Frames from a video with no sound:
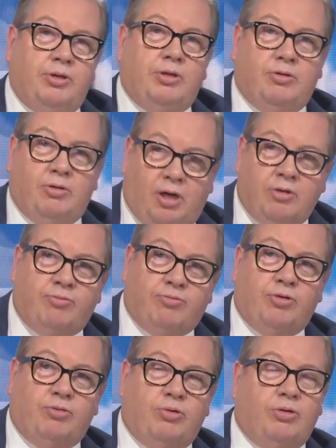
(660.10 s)
be in the
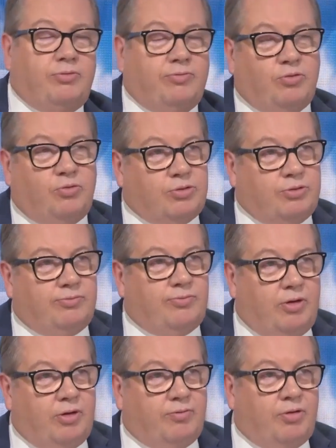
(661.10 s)
unreal world, of course, of,
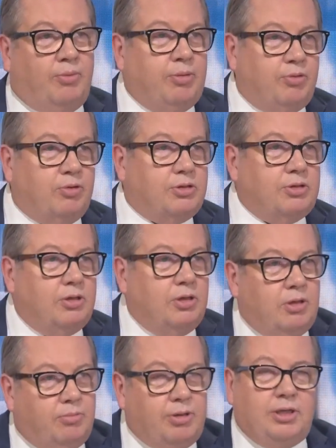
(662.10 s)
uh, of comic books.
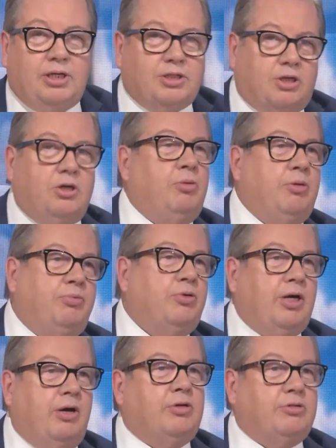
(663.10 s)
Yeah. But he is a comic
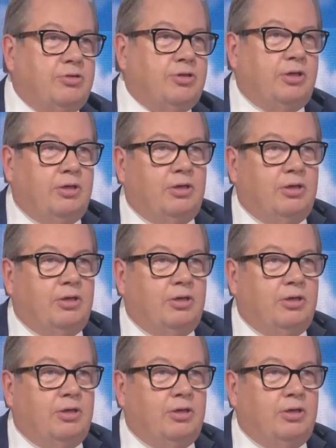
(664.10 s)
book character, isn't he?